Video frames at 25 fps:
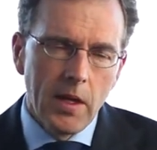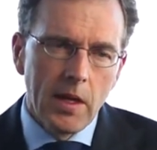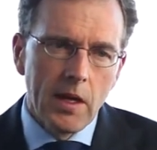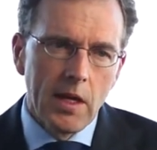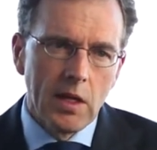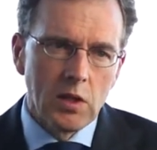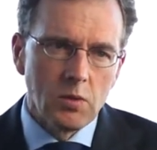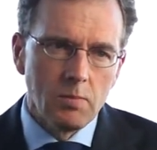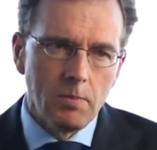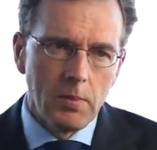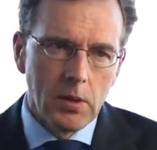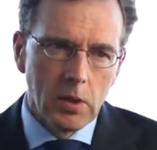
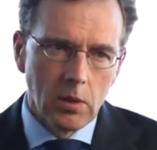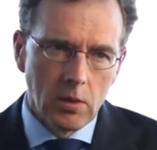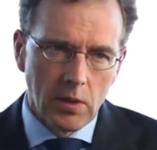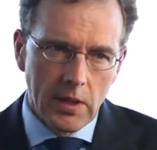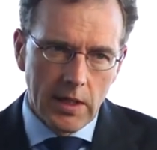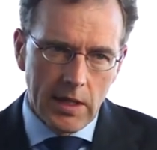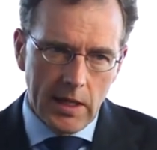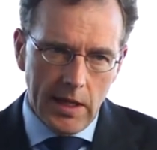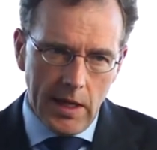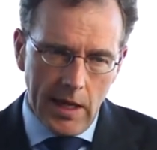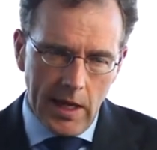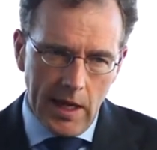is
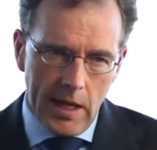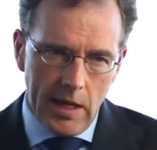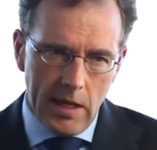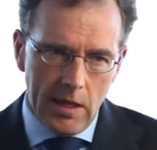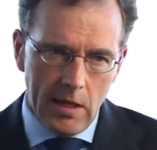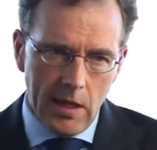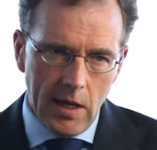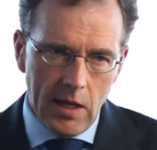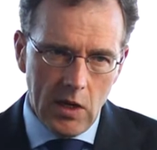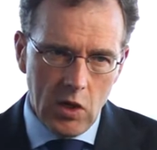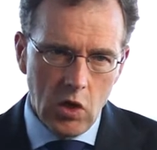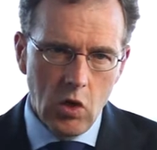building a
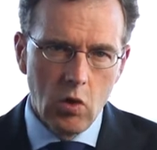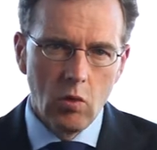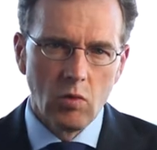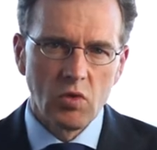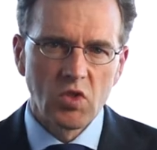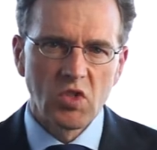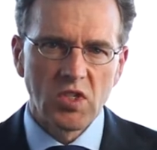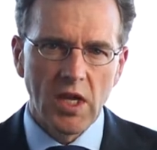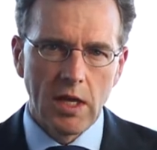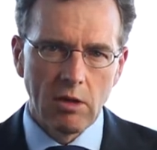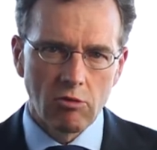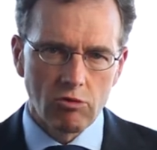new
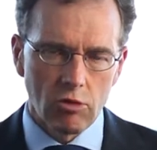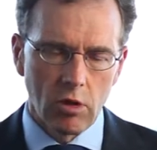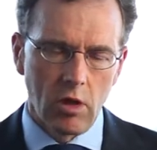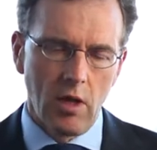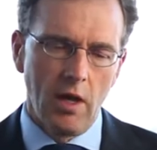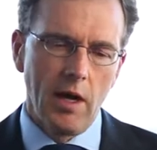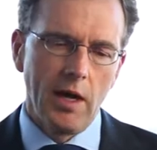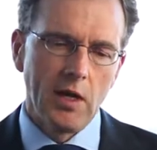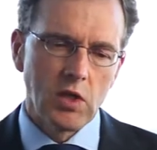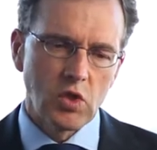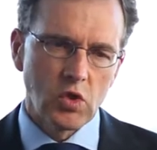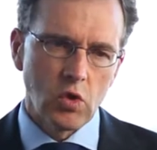
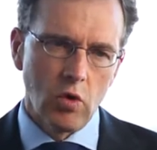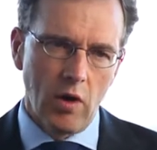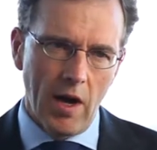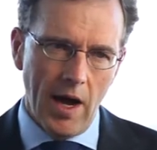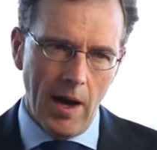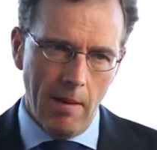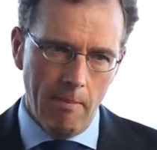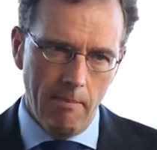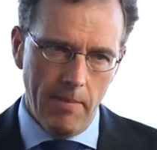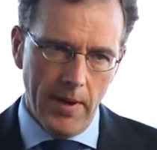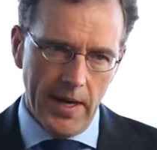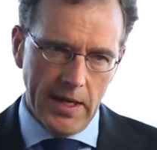centralised or
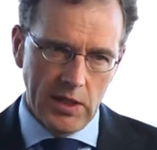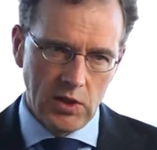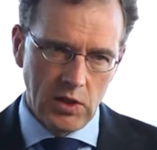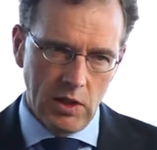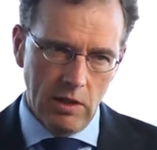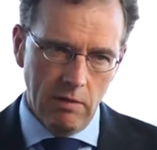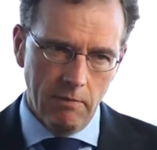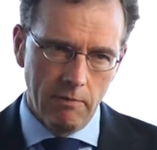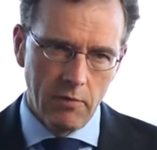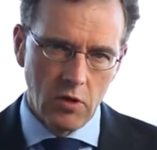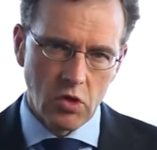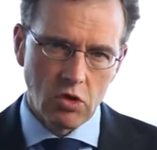hub-based
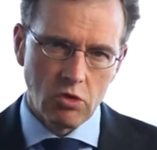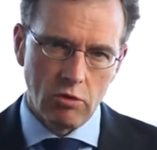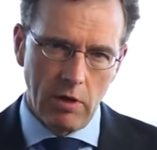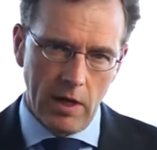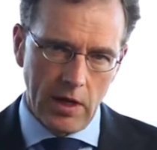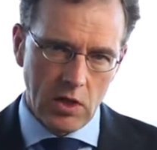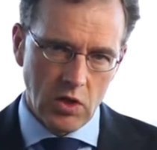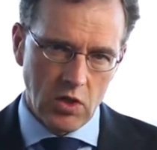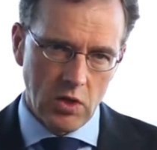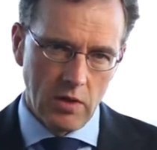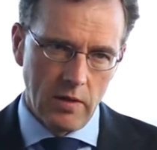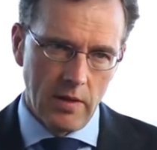
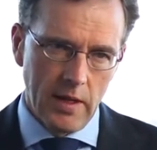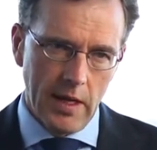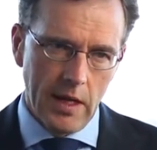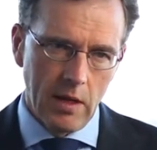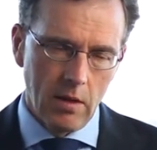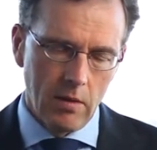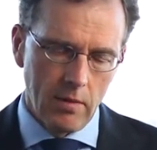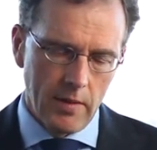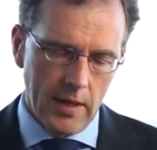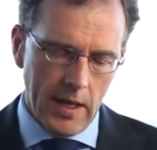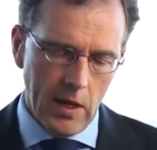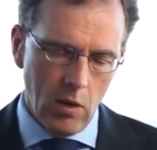infrastructure
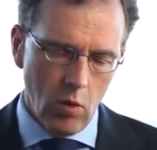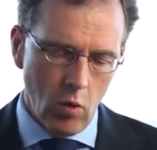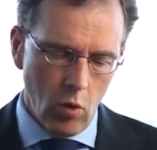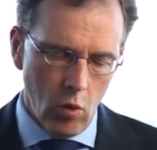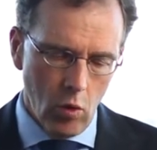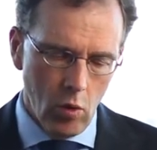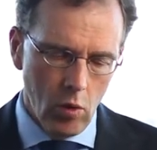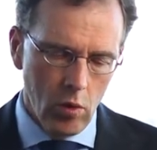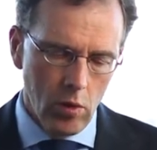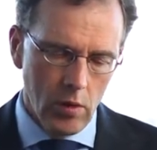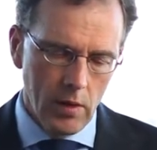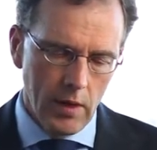that
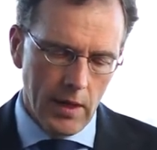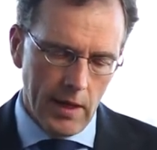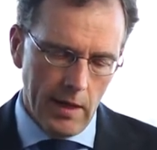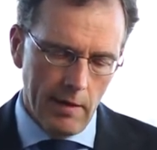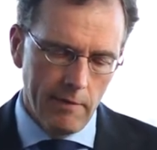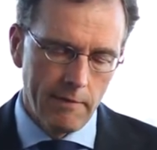all